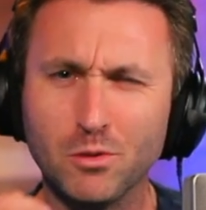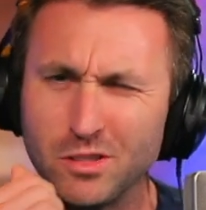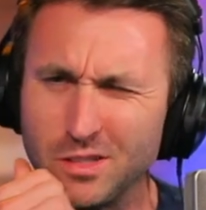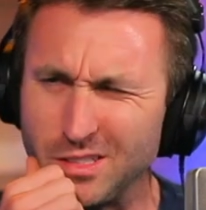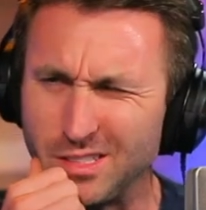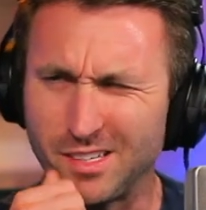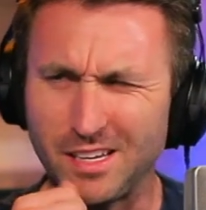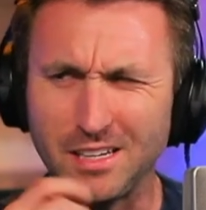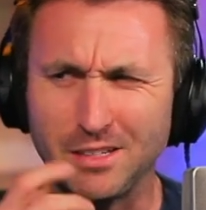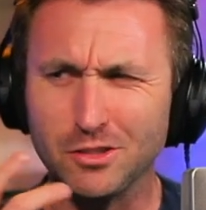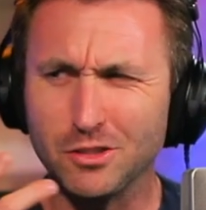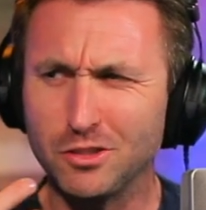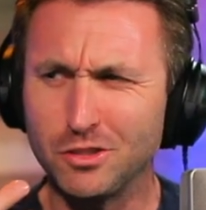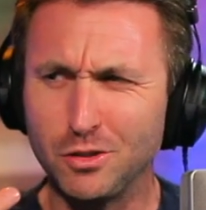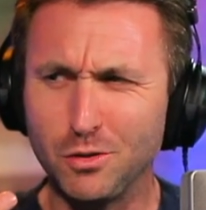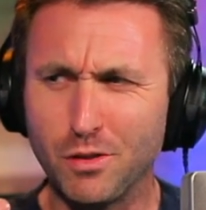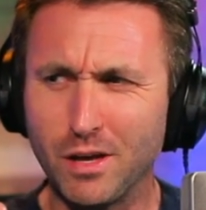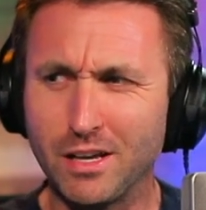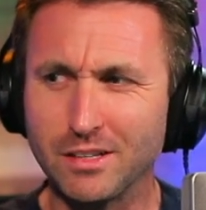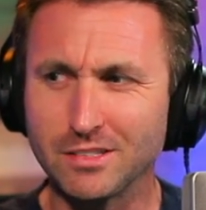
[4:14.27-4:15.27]
This is like
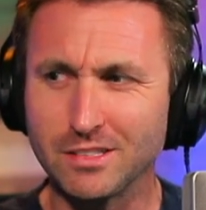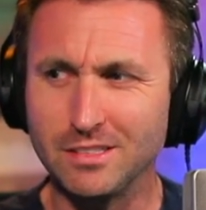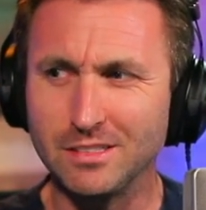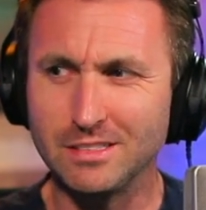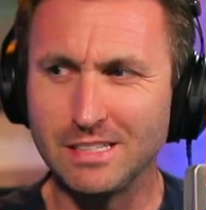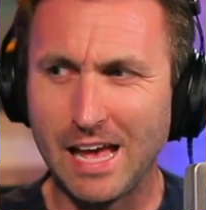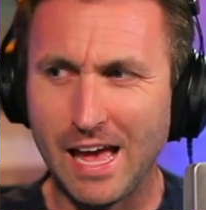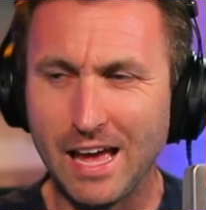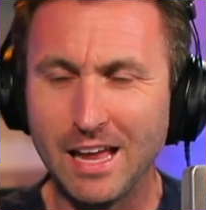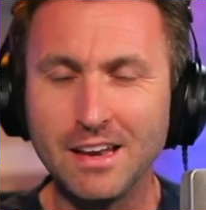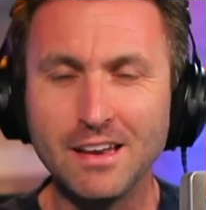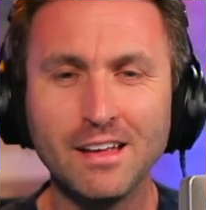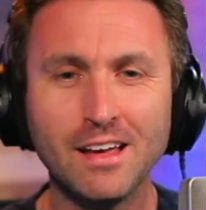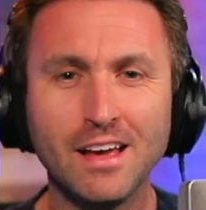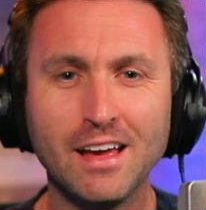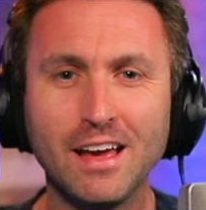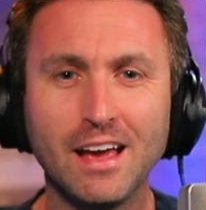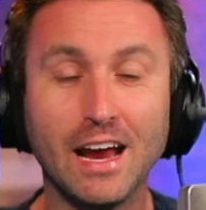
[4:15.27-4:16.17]
2010.